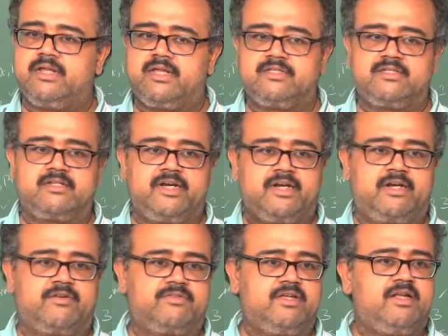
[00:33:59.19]
I can just read
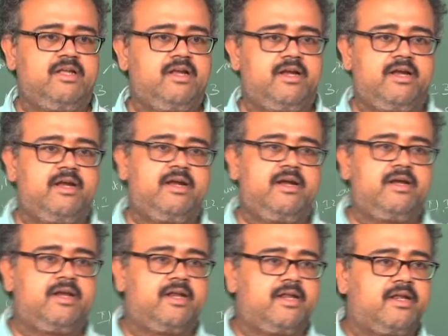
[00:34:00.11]
it off the
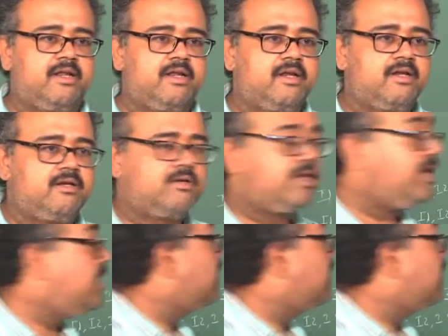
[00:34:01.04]
tree, okay.